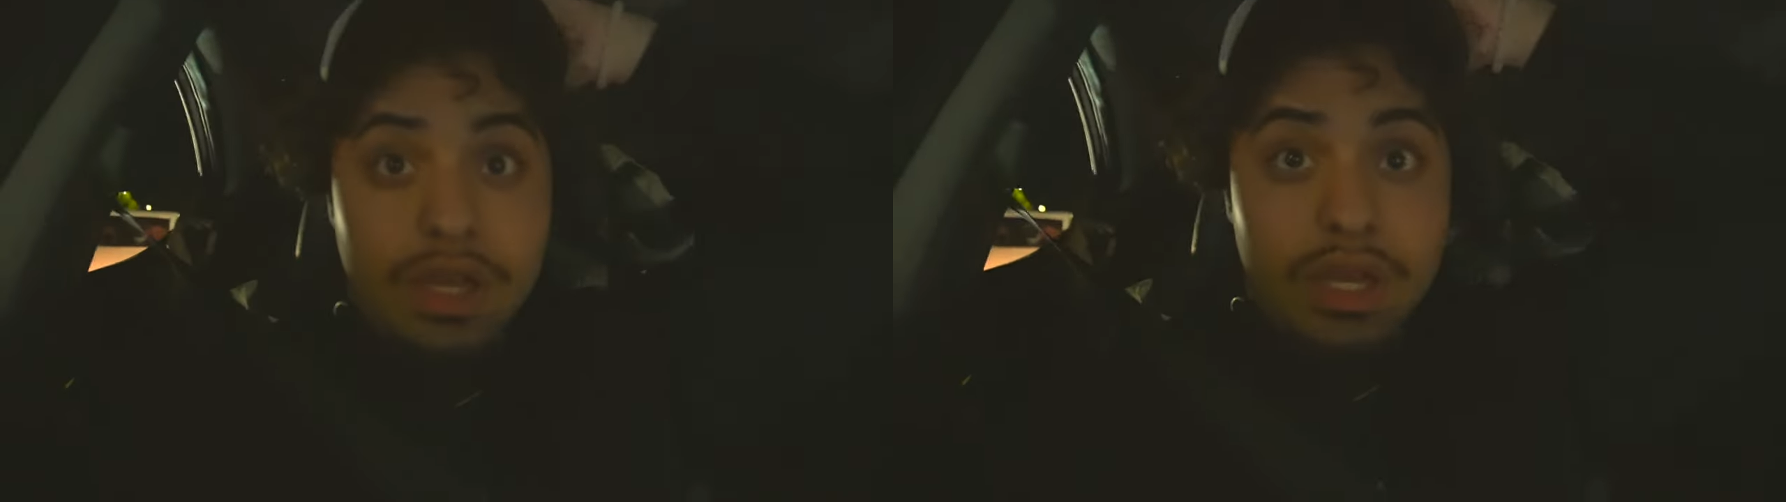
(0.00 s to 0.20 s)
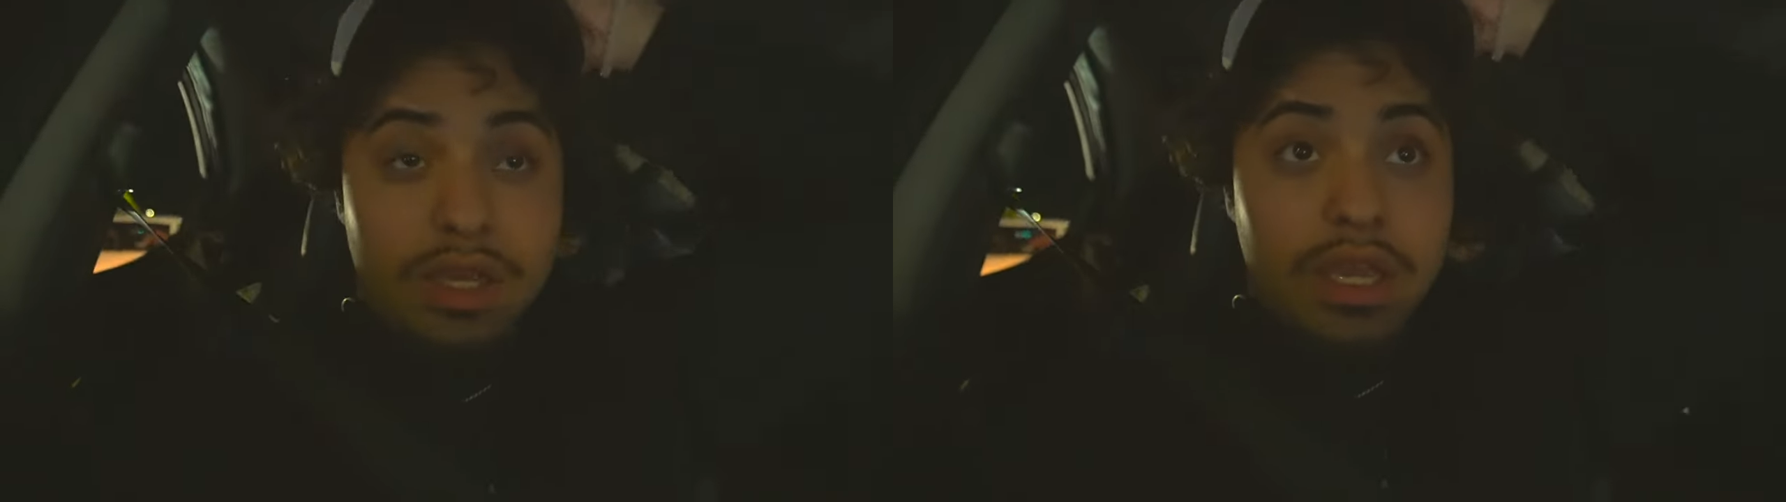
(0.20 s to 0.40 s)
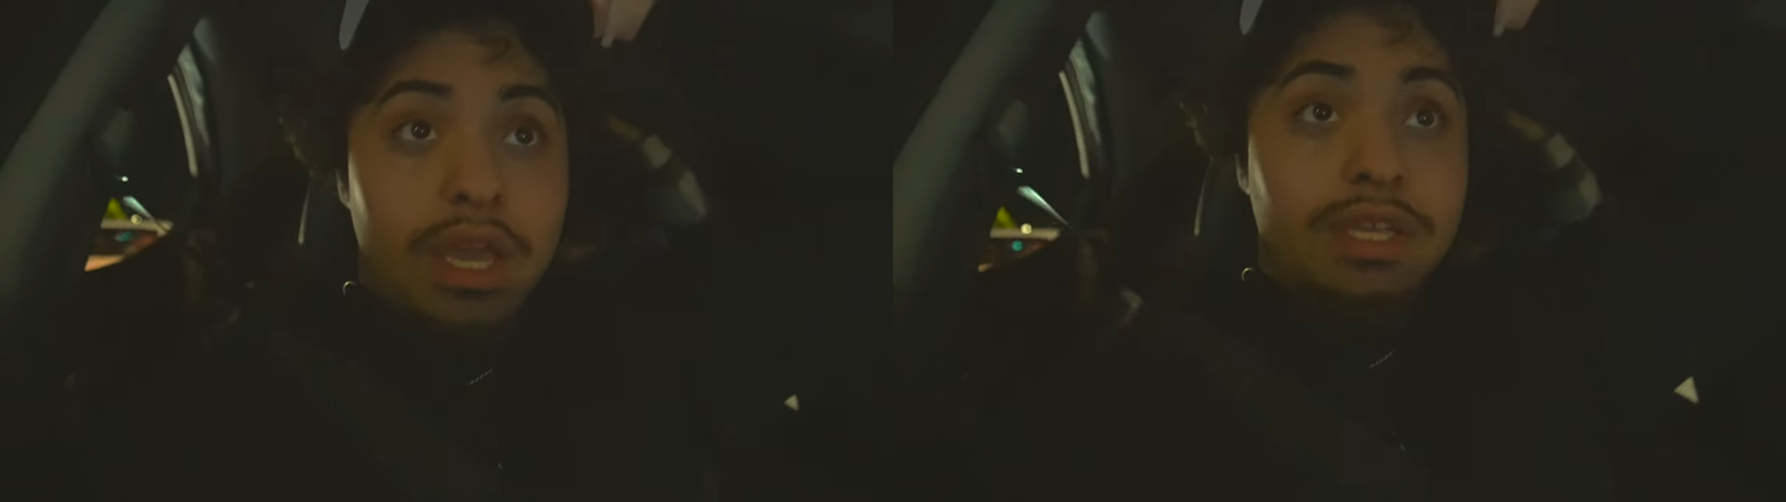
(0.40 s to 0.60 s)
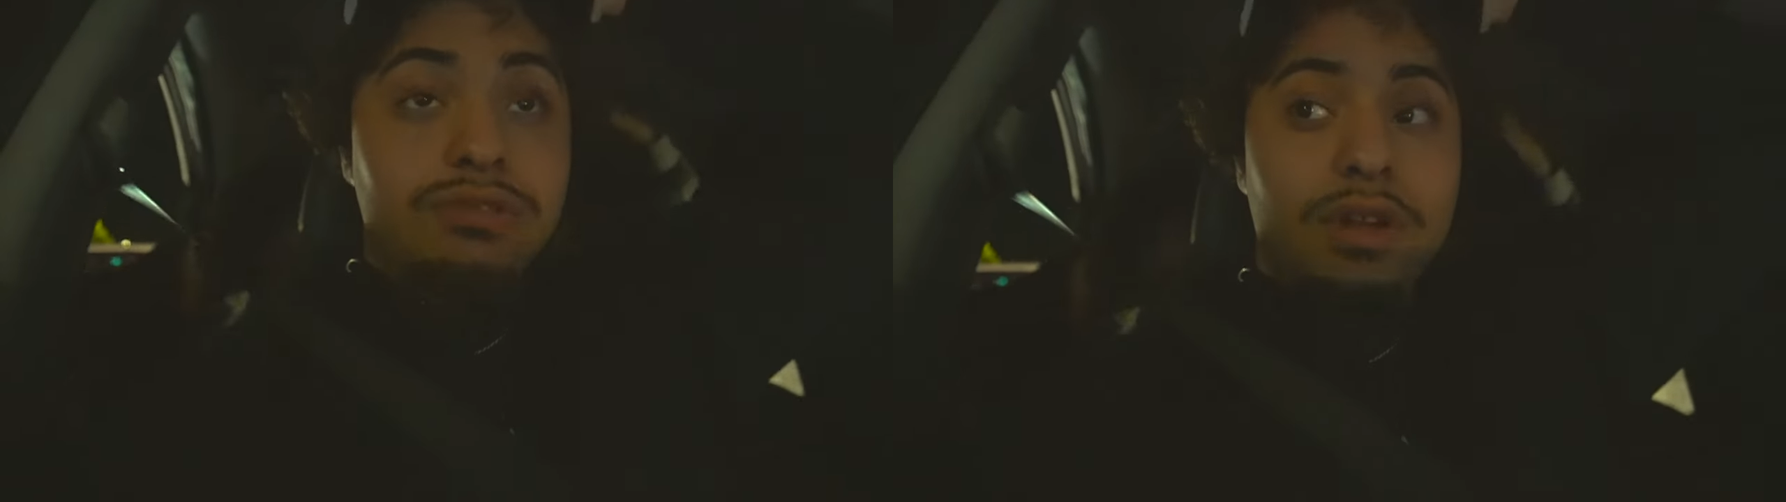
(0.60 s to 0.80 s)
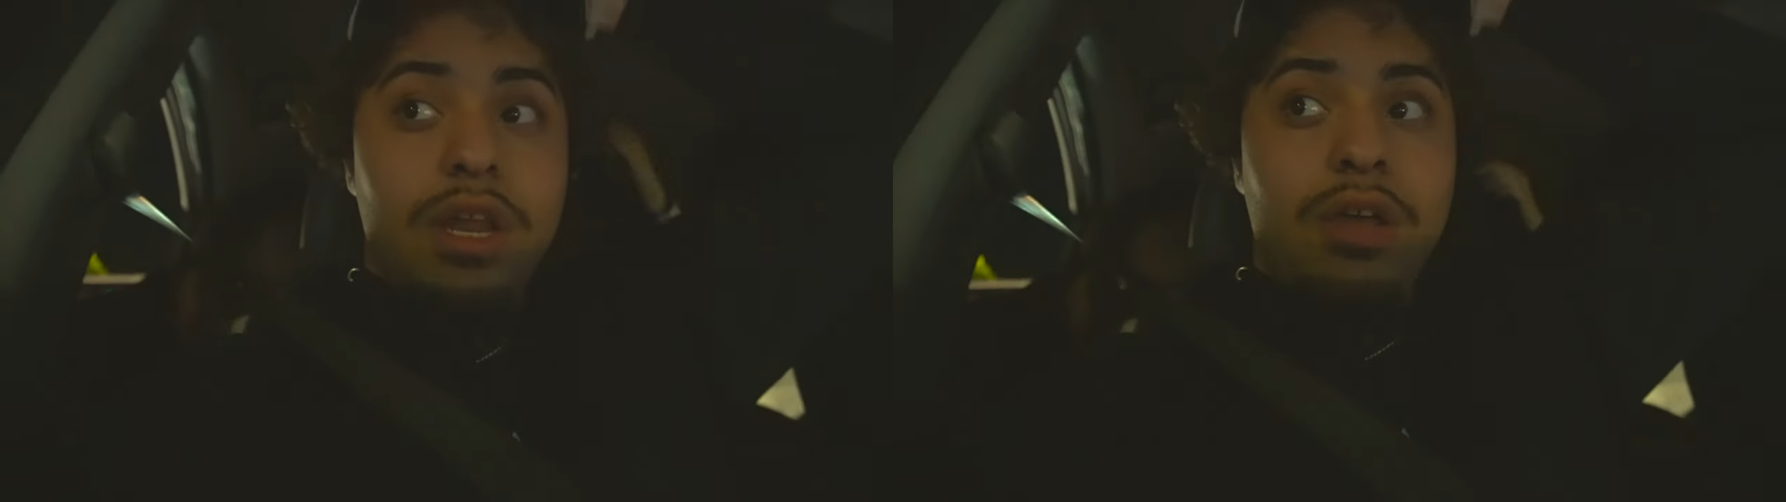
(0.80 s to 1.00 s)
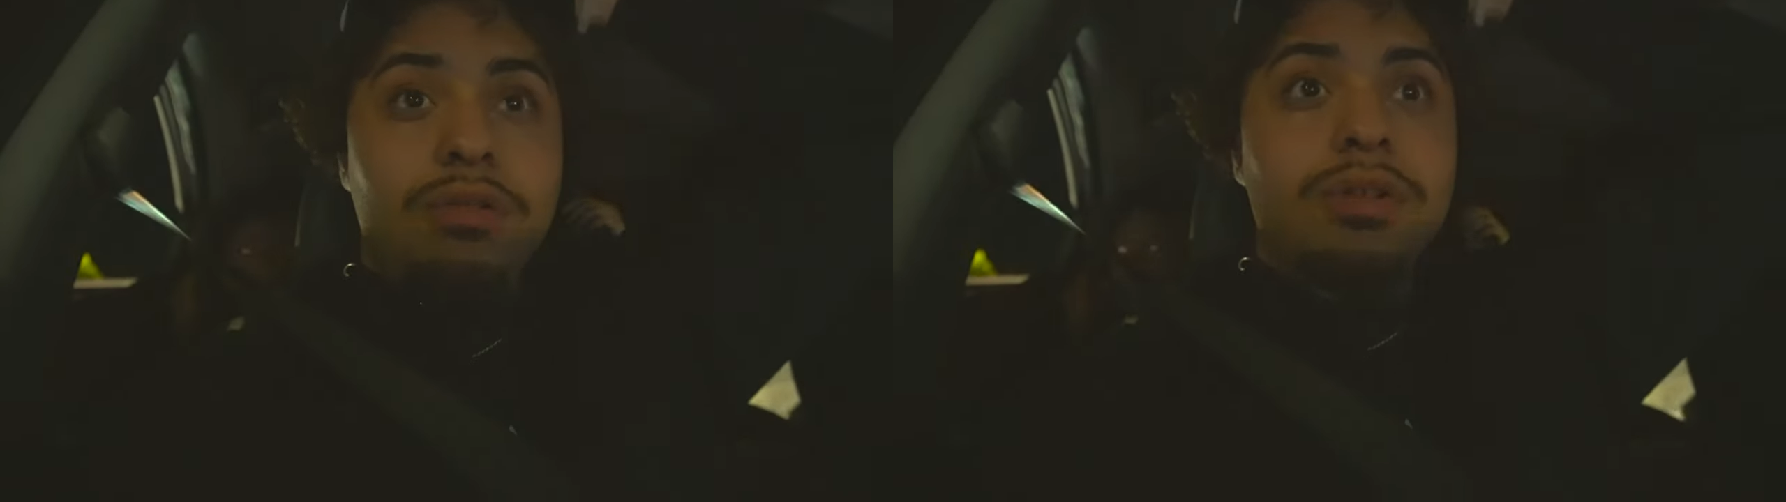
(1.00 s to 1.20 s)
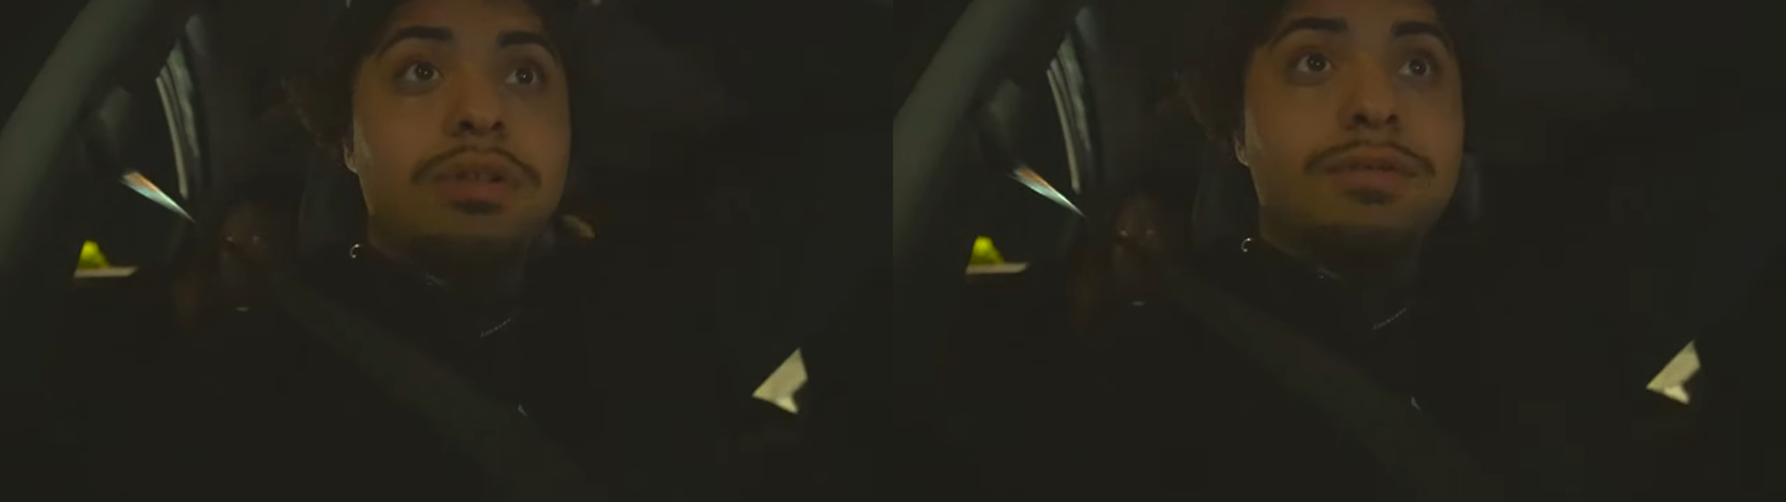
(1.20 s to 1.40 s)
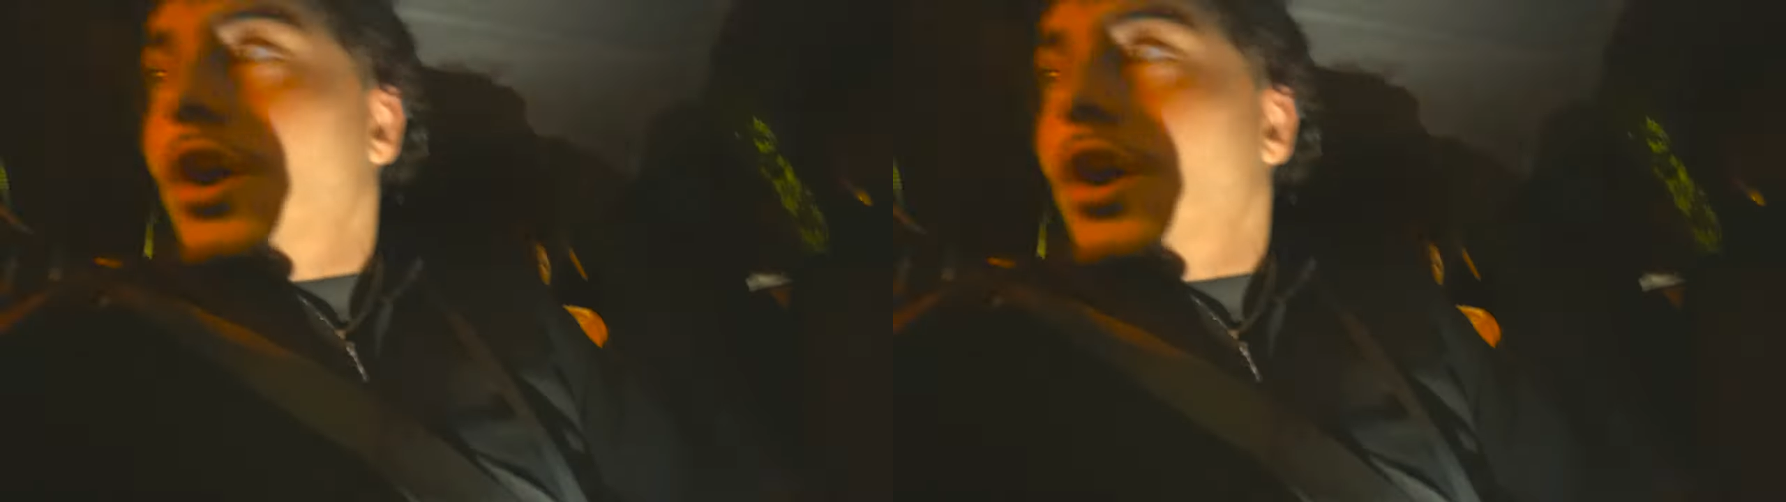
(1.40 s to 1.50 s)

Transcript: to Kane's right now.